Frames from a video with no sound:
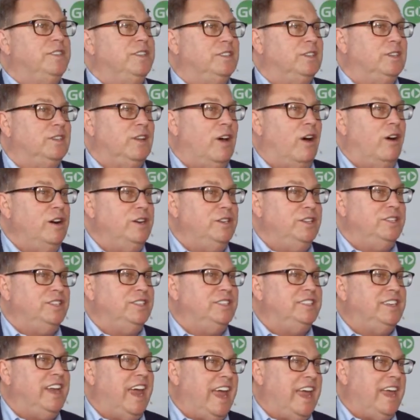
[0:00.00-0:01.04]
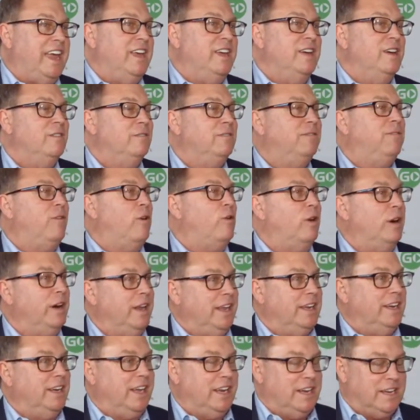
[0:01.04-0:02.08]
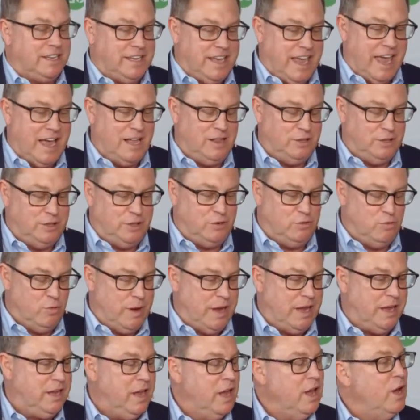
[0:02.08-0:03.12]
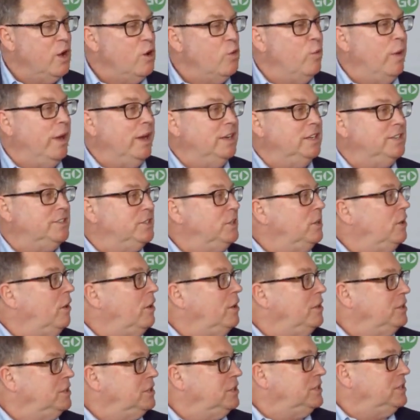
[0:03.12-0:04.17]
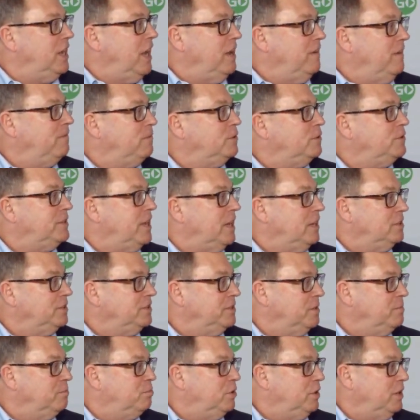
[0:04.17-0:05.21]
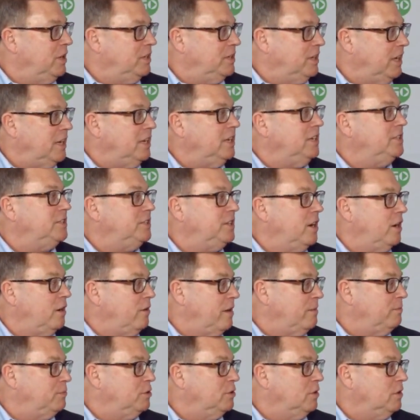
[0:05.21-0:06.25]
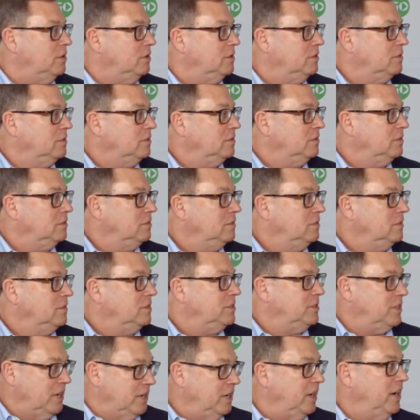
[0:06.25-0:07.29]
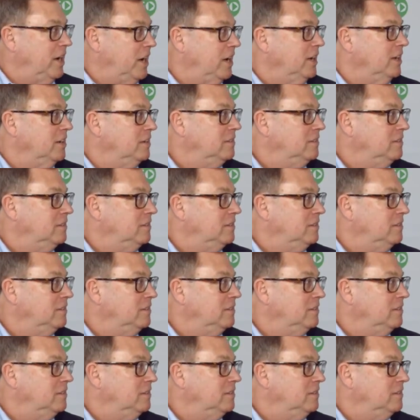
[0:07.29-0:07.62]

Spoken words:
largest day for, in a calendar week, when is the largest day for sales input into any CRM tool? Sunday night.